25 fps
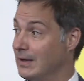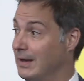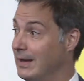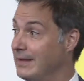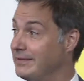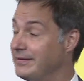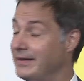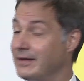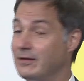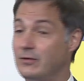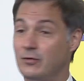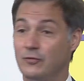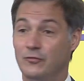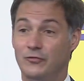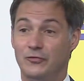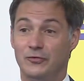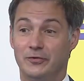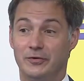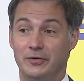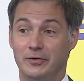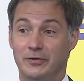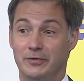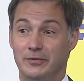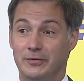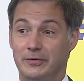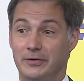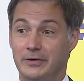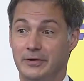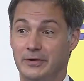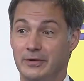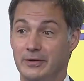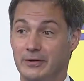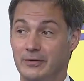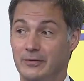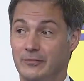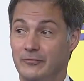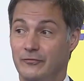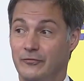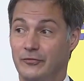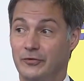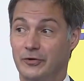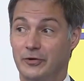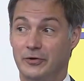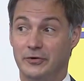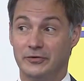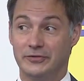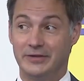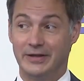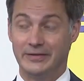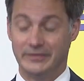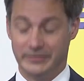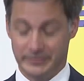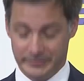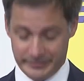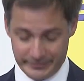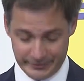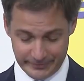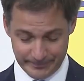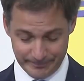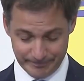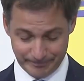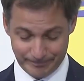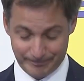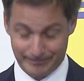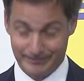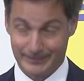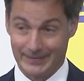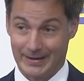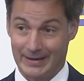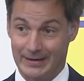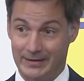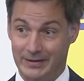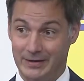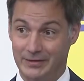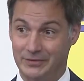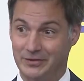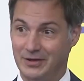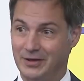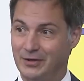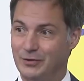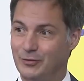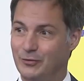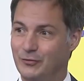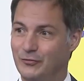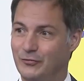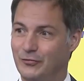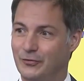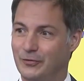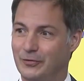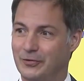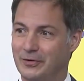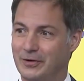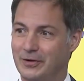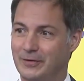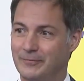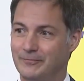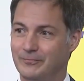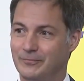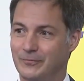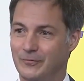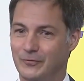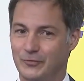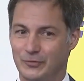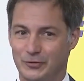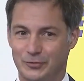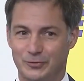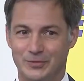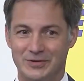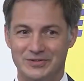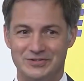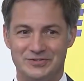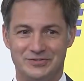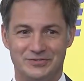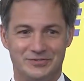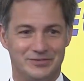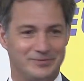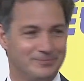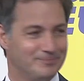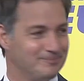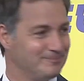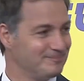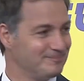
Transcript: I thank you for your attendance, and I thank you for the questions.